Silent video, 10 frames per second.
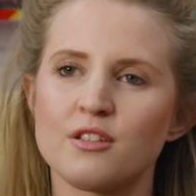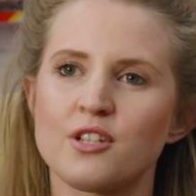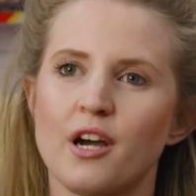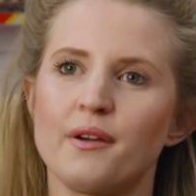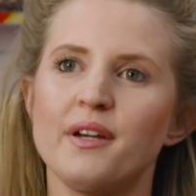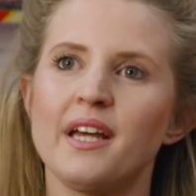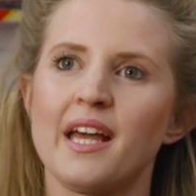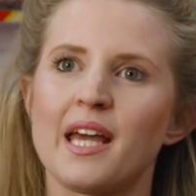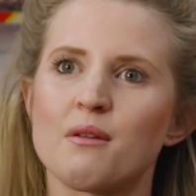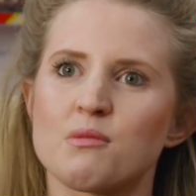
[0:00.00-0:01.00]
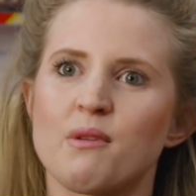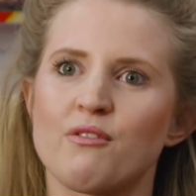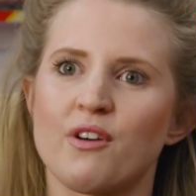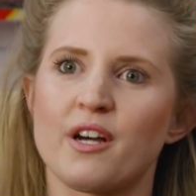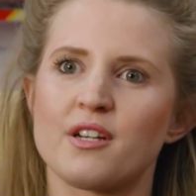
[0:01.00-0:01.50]
So it was my
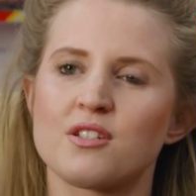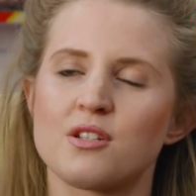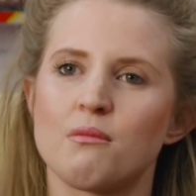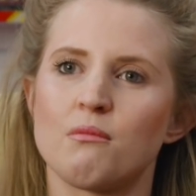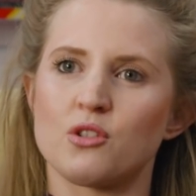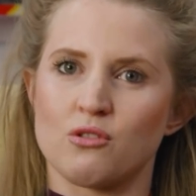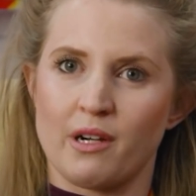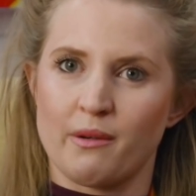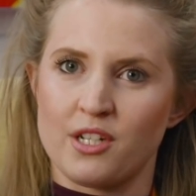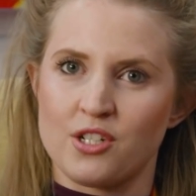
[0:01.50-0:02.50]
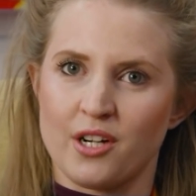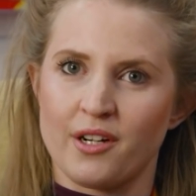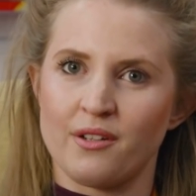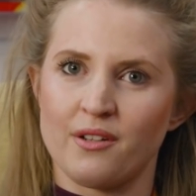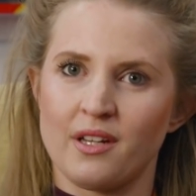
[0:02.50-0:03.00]
first model railway
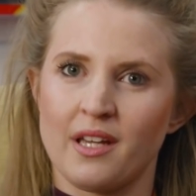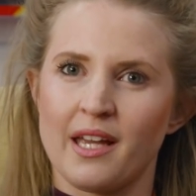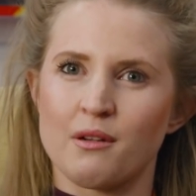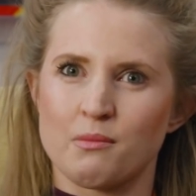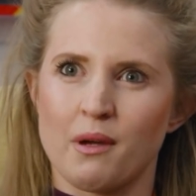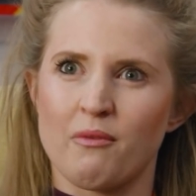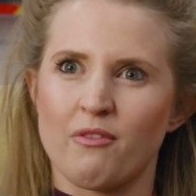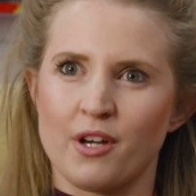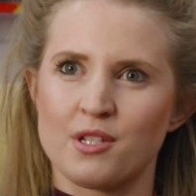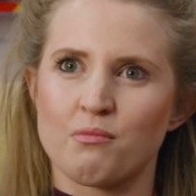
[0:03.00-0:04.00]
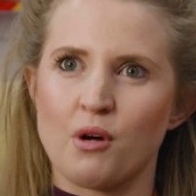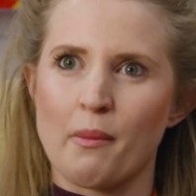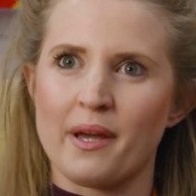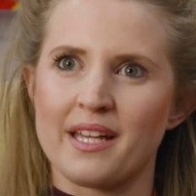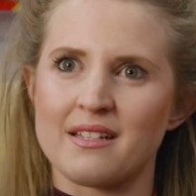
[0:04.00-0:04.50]
show. It was my first
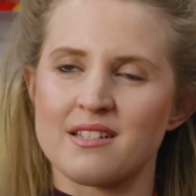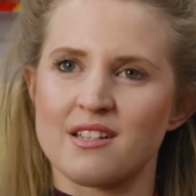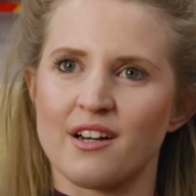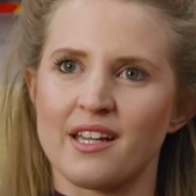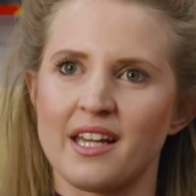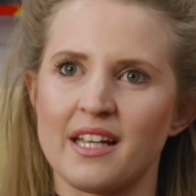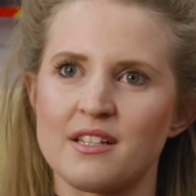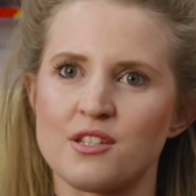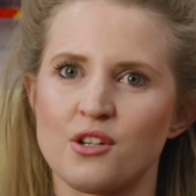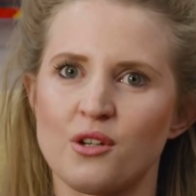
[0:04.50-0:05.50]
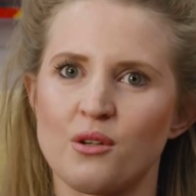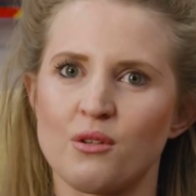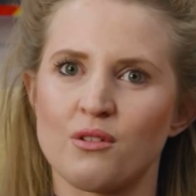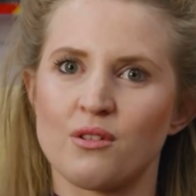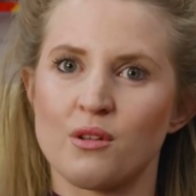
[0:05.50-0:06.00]
proper insight
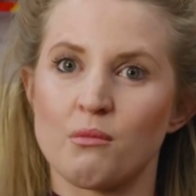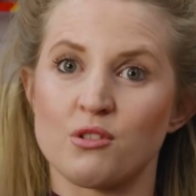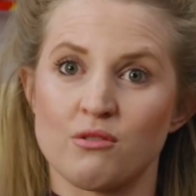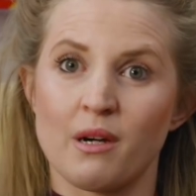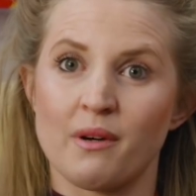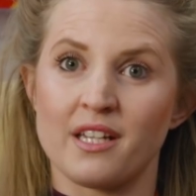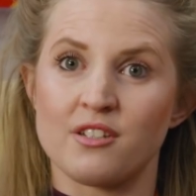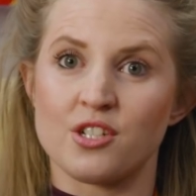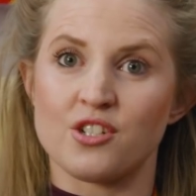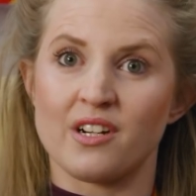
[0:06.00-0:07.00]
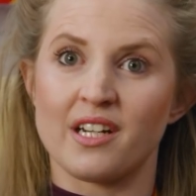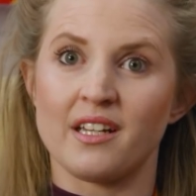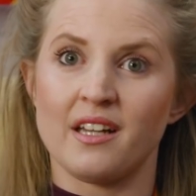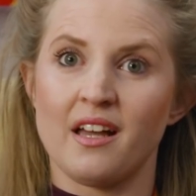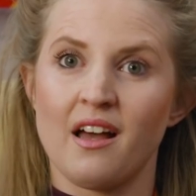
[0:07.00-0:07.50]
into the model railway
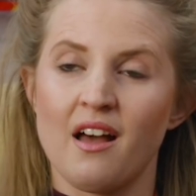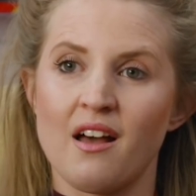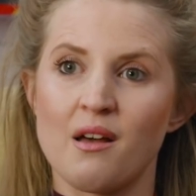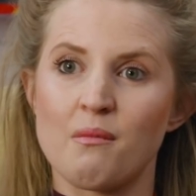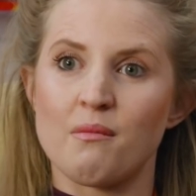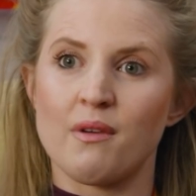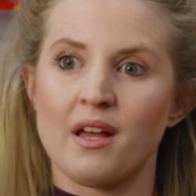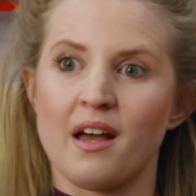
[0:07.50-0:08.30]
industry, and